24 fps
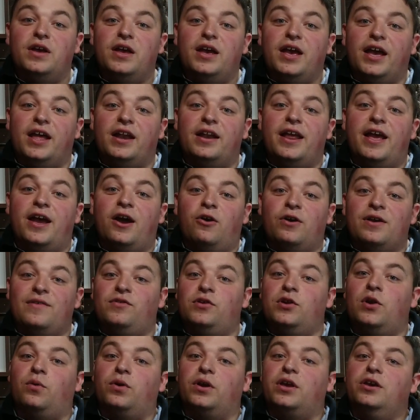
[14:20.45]
and now if you
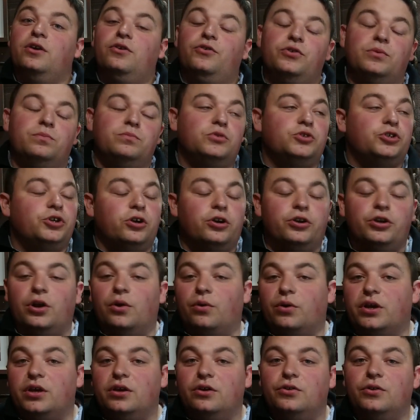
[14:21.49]
don't kill them, sure, you
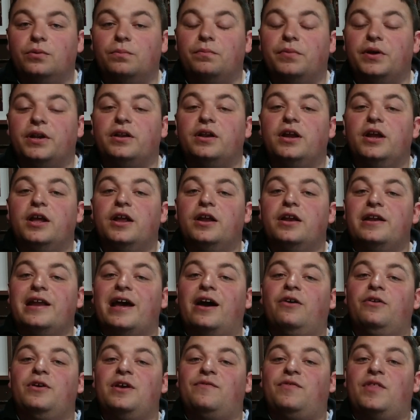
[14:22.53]
don't kill them, but
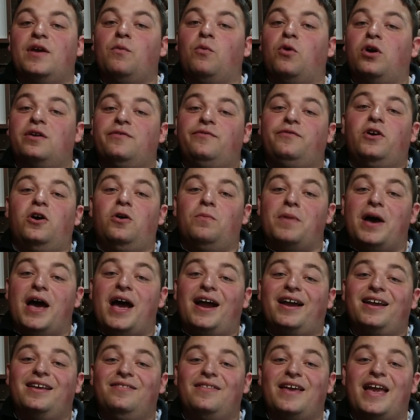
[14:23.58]
now if they want to fall
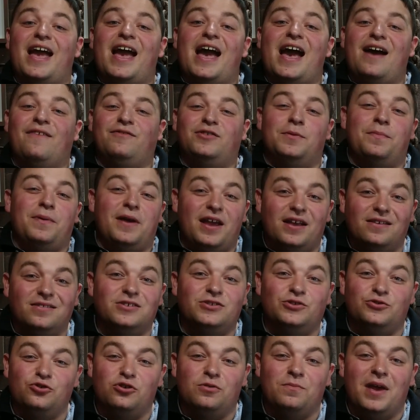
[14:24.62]
back, they have to pay the
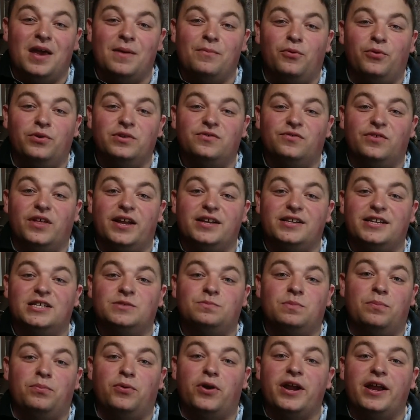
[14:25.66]
2 command points for that
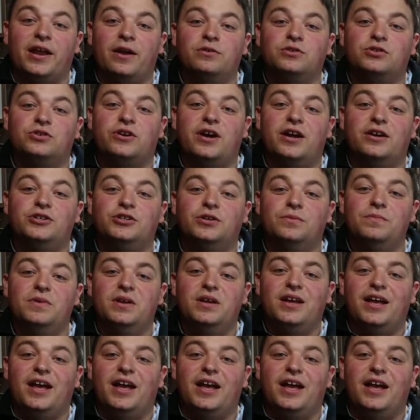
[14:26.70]
desperate breakout stratagem,